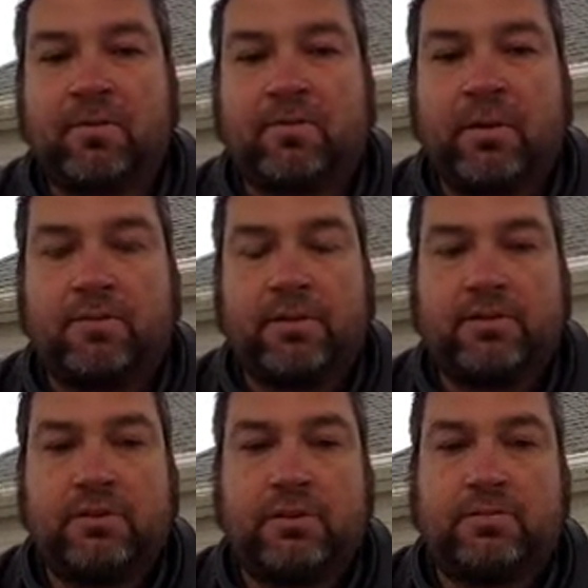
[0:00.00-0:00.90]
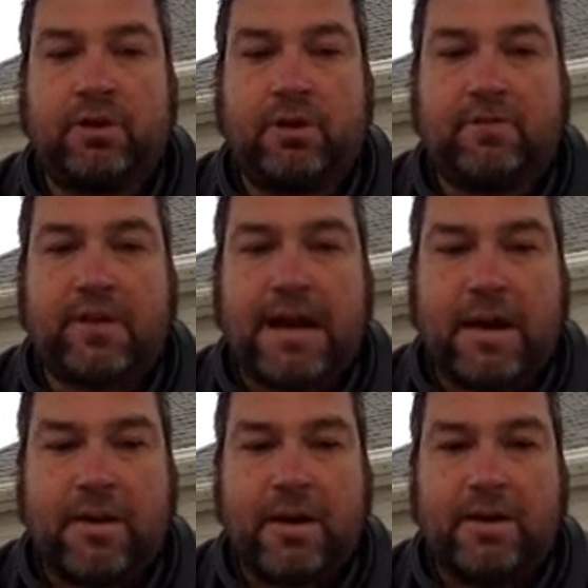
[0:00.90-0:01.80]
from the student
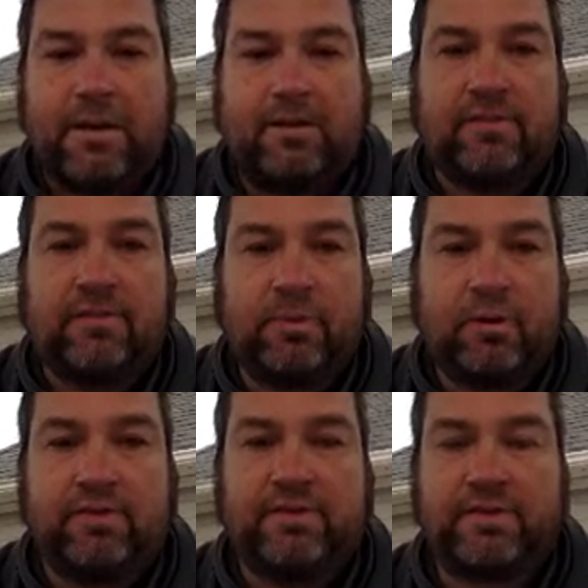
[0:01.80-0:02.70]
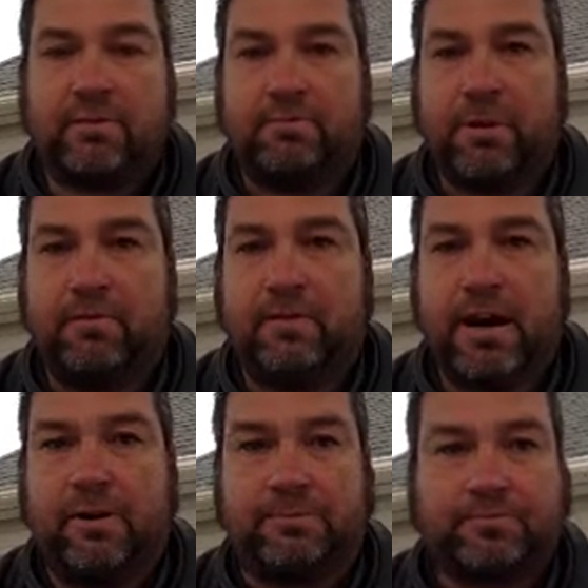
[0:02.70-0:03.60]
profile and the support system
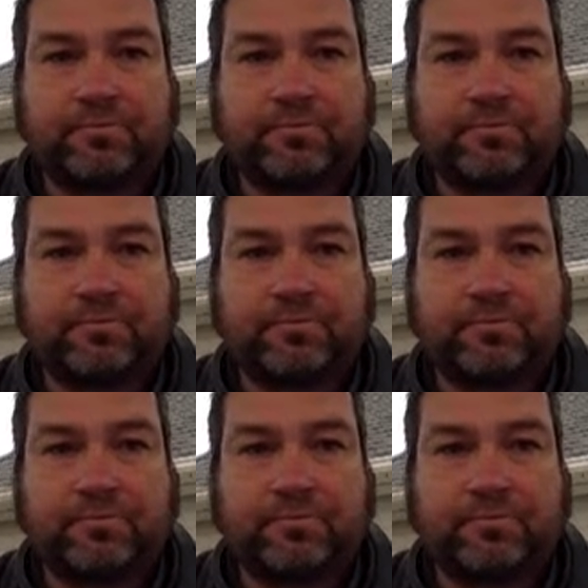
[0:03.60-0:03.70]
profile.